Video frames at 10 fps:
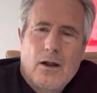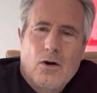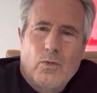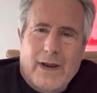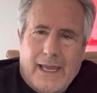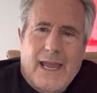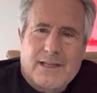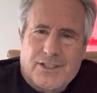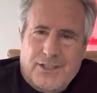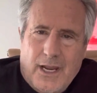What I can't
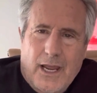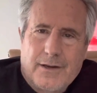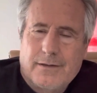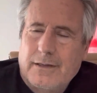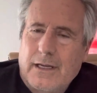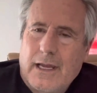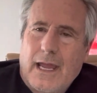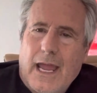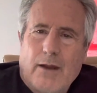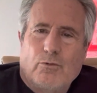stand,
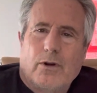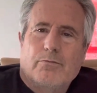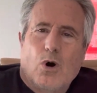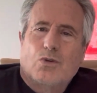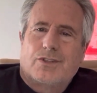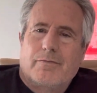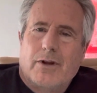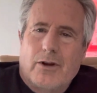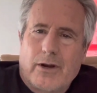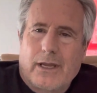and what most
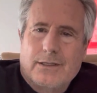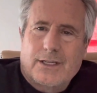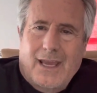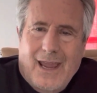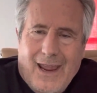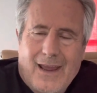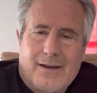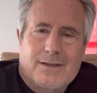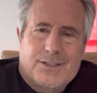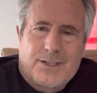Americans
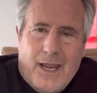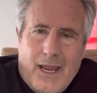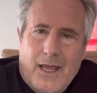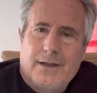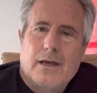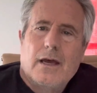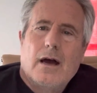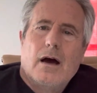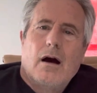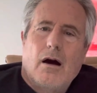can't stand,
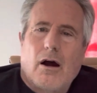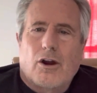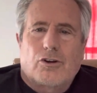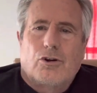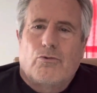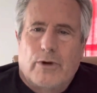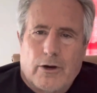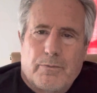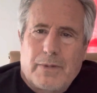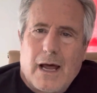are
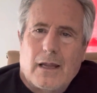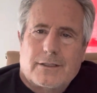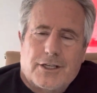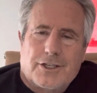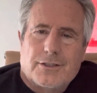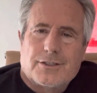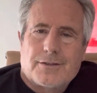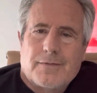career politicians.